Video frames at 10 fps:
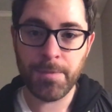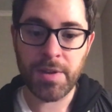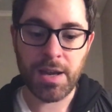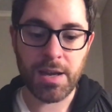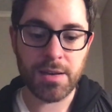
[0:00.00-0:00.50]

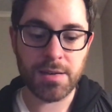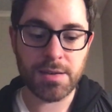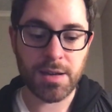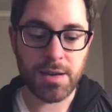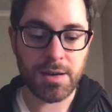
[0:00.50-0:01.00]
and,
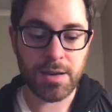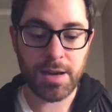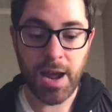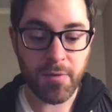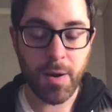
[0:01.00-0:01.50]
uh, and
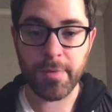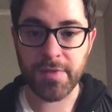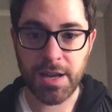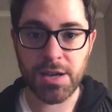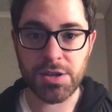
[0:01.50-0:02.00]
have
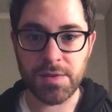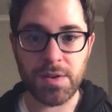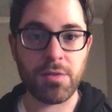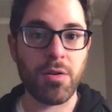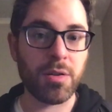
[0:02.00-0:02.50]
ramifications
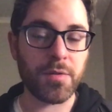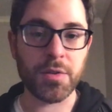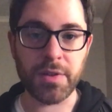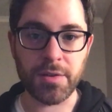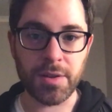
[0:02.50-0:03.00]
at all of
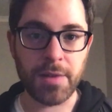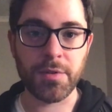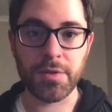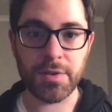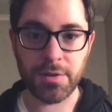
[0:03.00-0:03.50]
those other
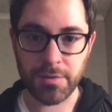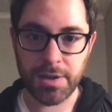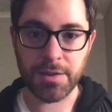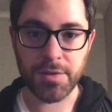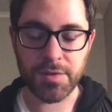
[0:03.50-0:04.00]
levels, including the